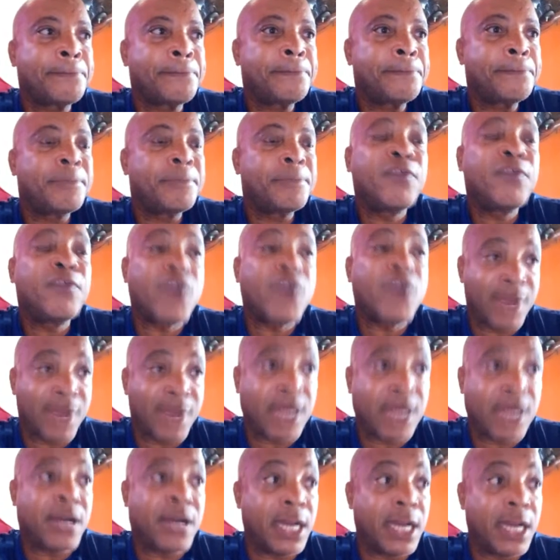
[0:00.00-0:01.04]
before I
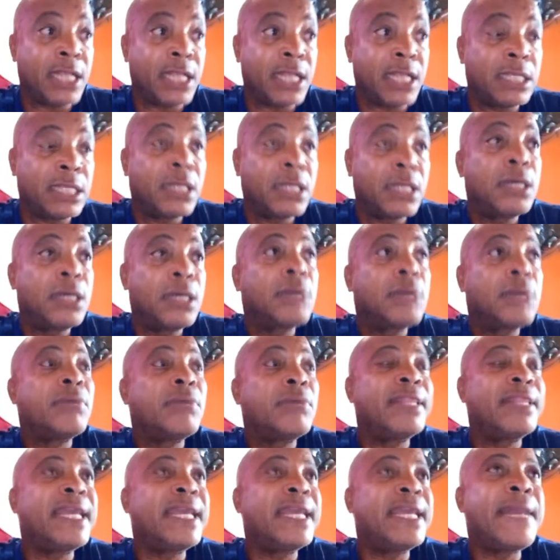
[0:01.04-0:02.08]
recorded it. But
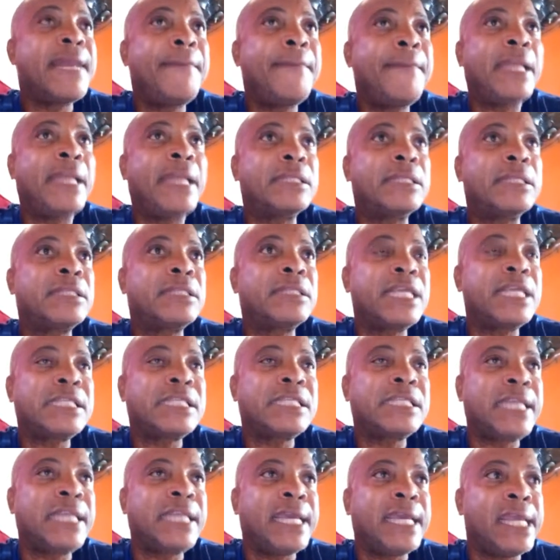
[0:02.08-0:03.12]
then I met this
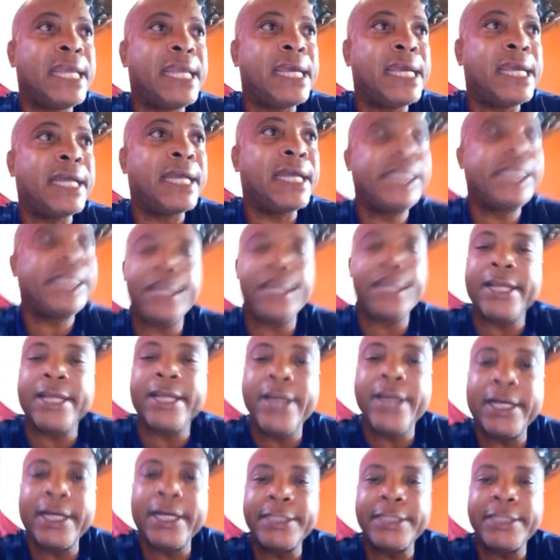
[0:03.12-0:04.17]
lady and she had a
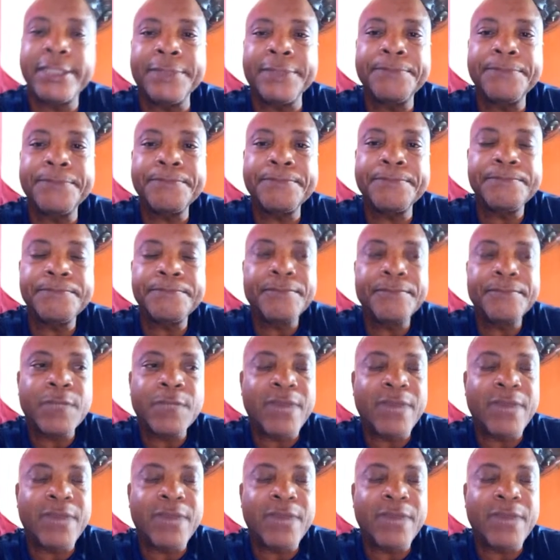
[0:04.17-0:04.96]
daughter. When